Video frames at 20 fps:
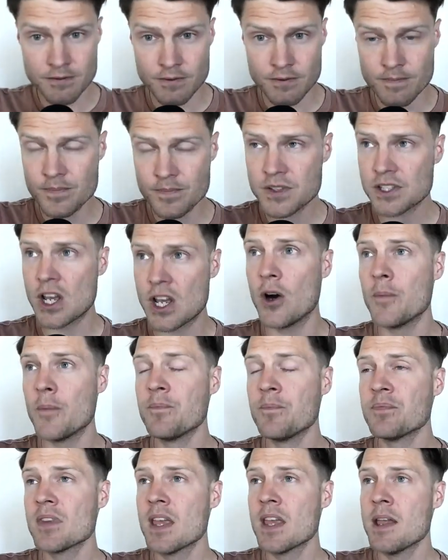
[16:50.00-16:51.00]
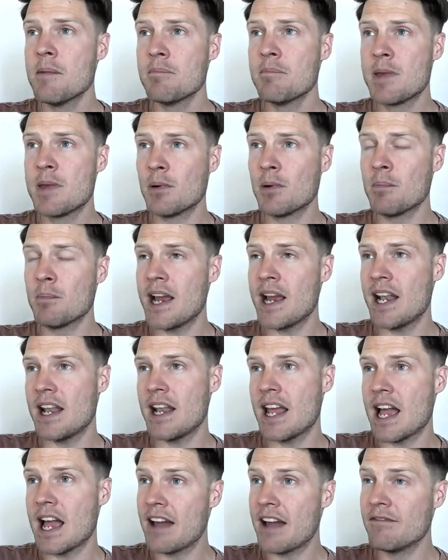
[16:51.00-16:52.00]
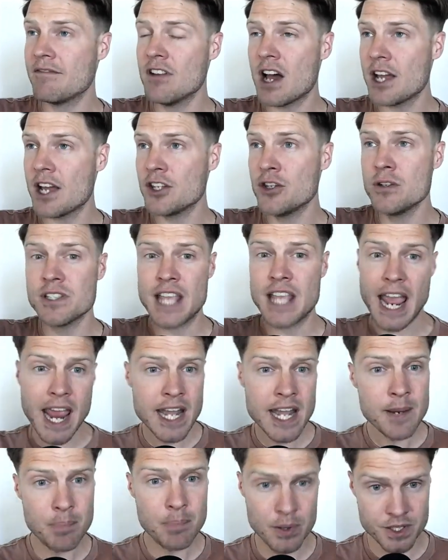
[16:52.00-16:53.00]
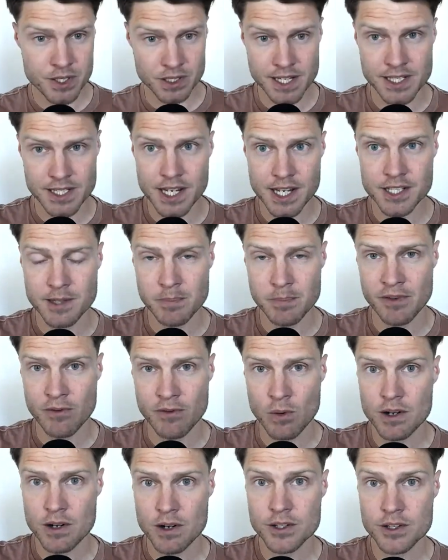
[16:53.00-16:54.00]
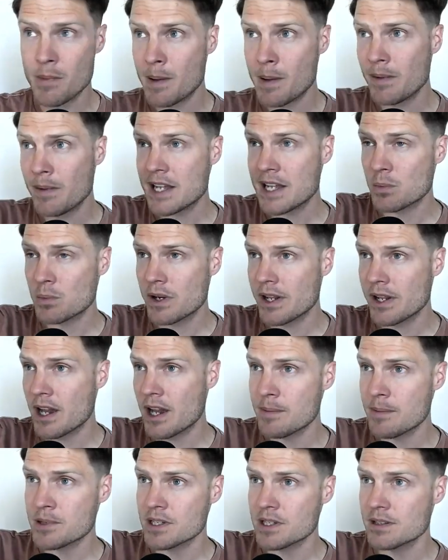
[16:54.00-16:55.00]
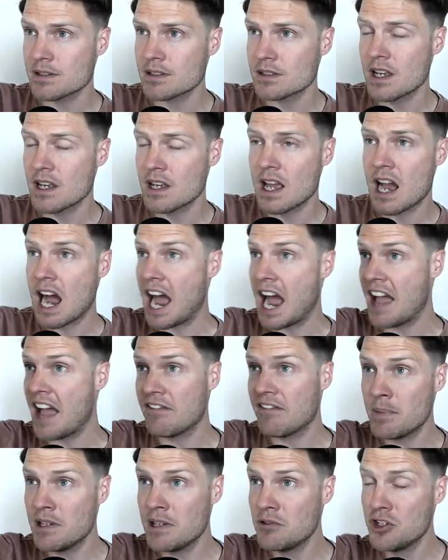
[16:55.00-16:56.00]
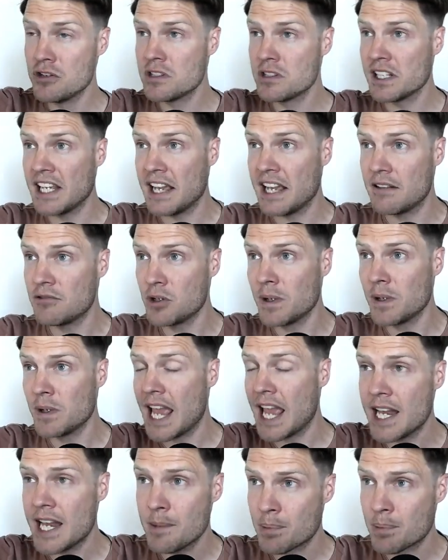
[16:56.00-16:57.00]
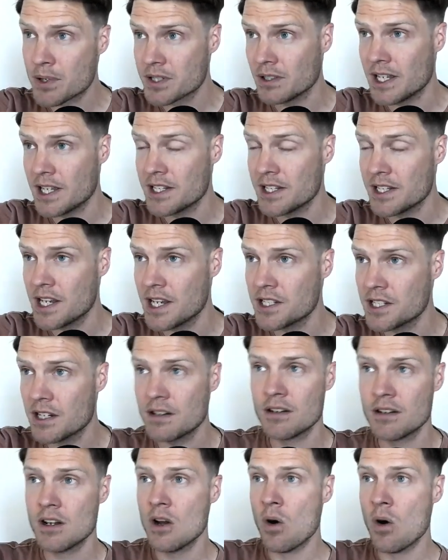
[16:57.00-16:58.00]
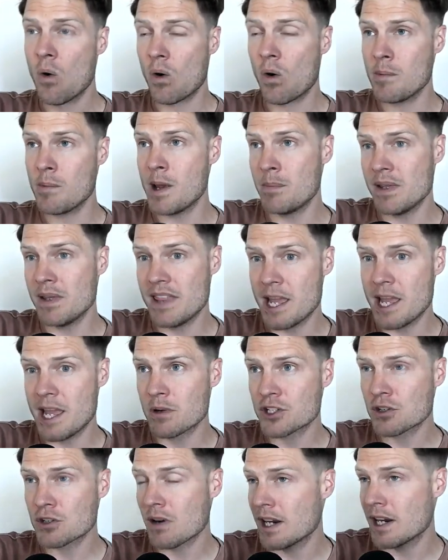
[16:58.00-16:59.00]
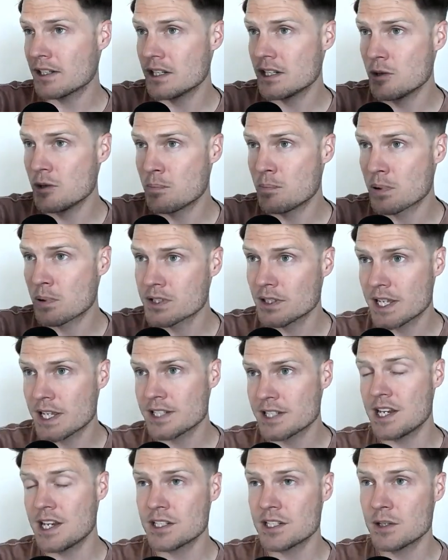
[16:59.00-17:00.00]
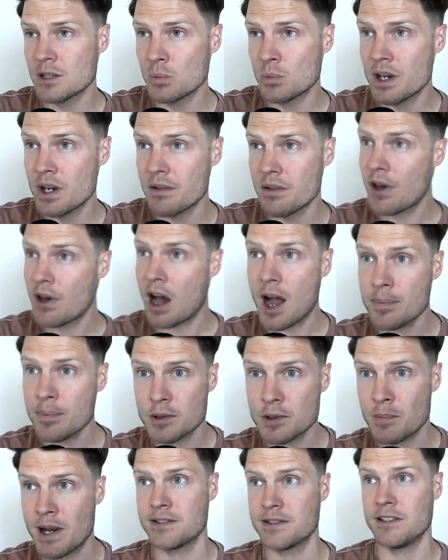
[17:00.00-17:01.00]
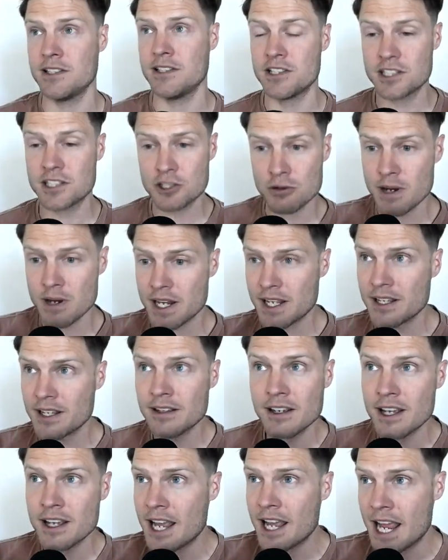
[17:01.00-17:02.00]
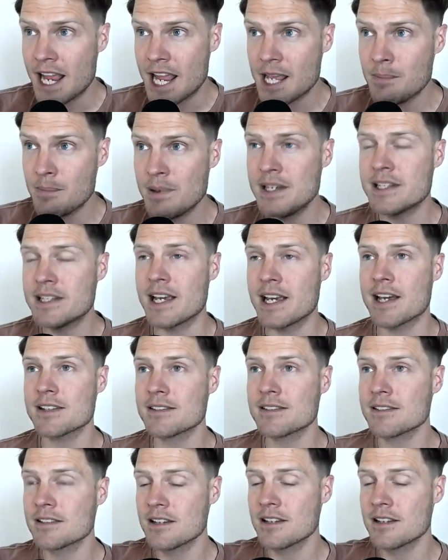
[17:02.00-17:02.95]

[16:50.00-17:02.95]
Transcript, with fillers: So people might have not used any personalization before. So maybe that's one of the options. I haven't been doing any personalization. Or maybe they were trying to do personalization with Optimizely, just creating A/B tests.